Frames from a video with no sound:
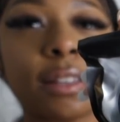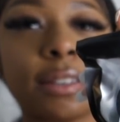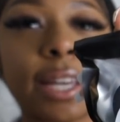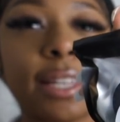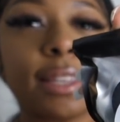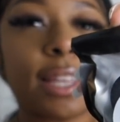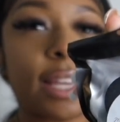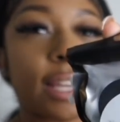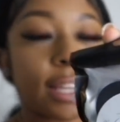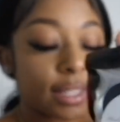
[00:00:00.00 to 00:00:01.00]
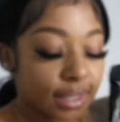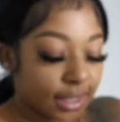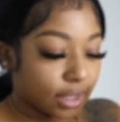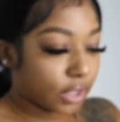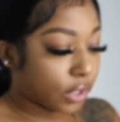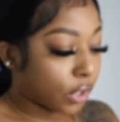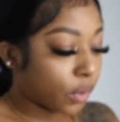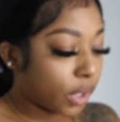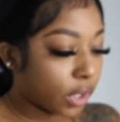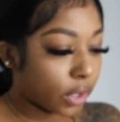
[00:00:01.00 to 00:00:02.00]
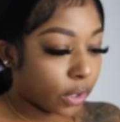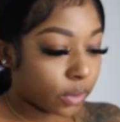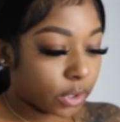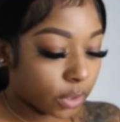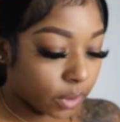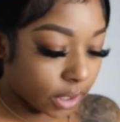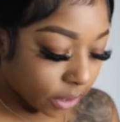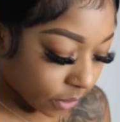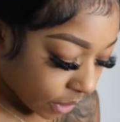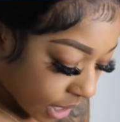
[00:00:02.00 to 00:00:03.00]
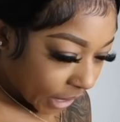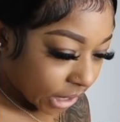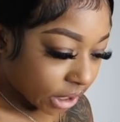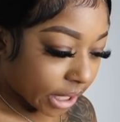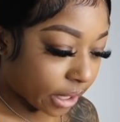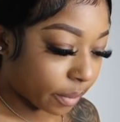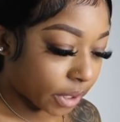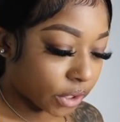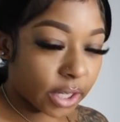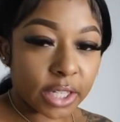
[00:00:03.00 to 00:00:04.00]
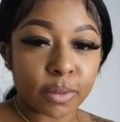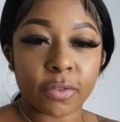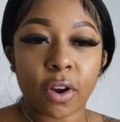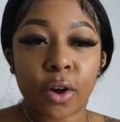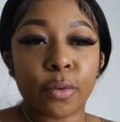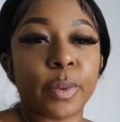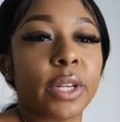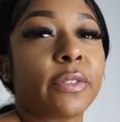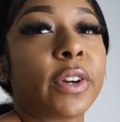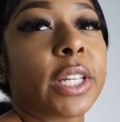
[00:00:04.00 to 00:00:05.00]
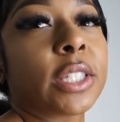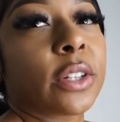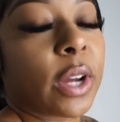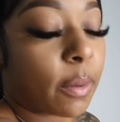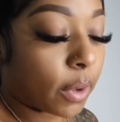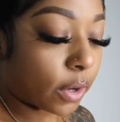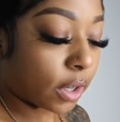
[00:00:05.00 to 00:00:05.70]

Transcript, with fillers: like this. Too cute, too cute. I should take a picture of this before I open it for Instagram. Hold